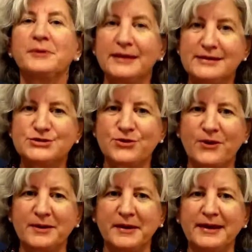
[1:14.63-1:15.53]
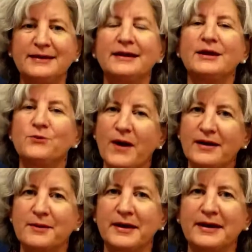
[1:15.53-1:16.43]
Please join me in
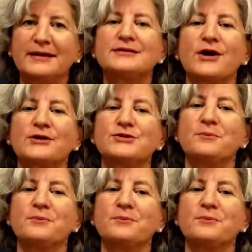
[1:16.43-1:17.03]
welcoming Dr.